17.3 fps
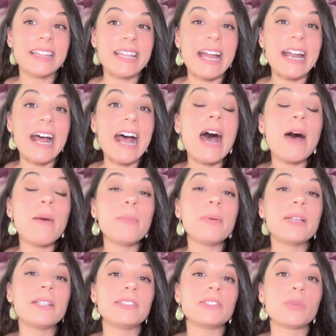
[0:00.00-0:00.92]
That
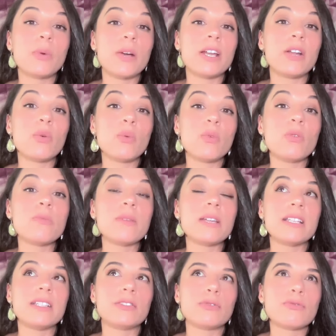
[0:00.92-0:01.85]
happens when a
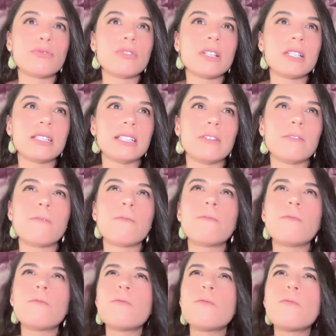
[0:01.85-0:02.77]
woman is really
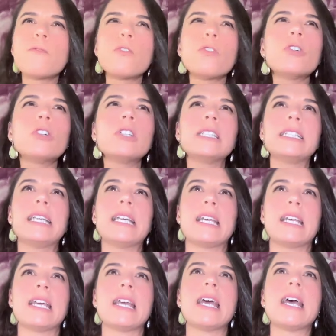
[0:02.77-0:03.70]

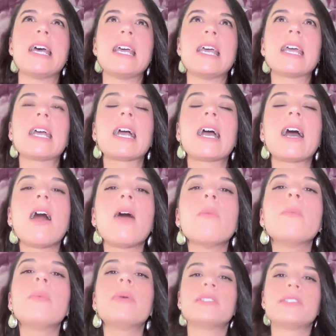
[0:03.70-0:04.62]
fully
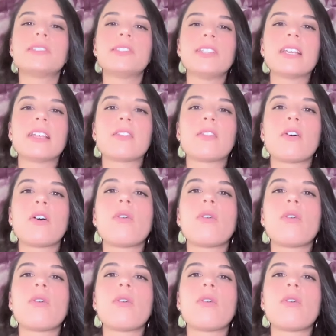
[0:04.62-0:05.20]
encompassing